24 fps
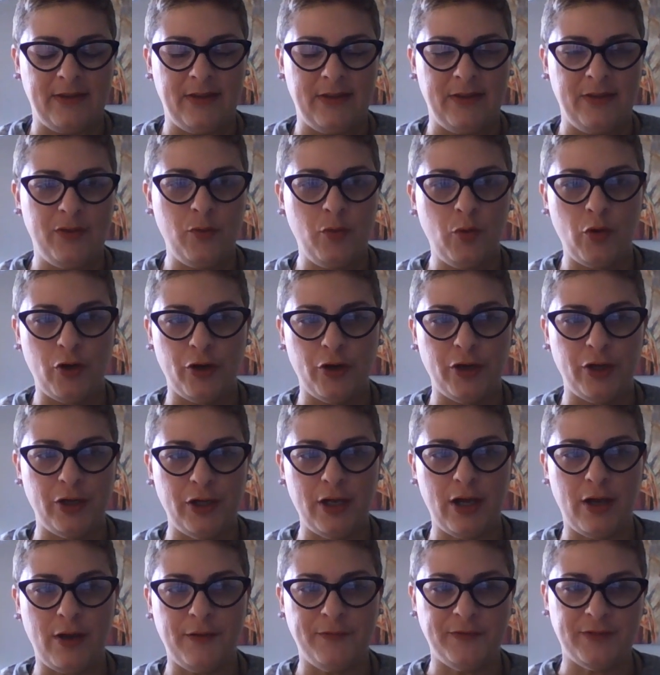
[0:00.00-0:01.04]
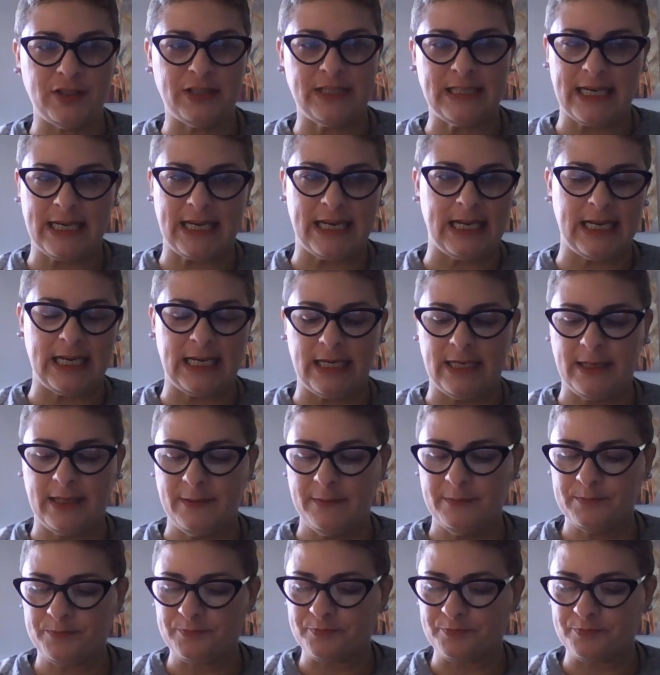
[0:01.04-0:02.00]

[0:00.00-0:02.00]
the word of today,